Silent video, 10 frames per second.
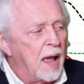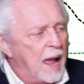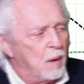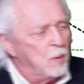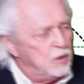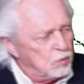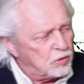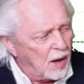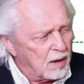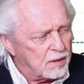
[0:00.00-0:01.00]
And when you
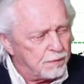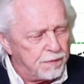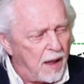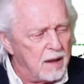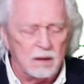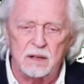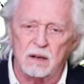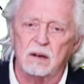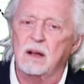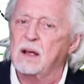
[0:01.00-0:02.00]
started to fail
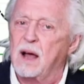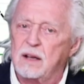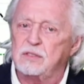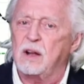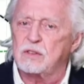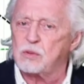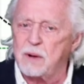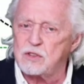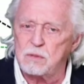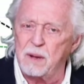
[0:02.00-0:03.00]
here, I started
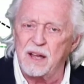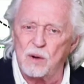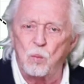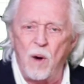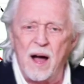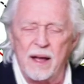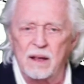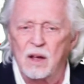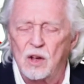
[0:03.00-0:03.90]
scratching my head, why?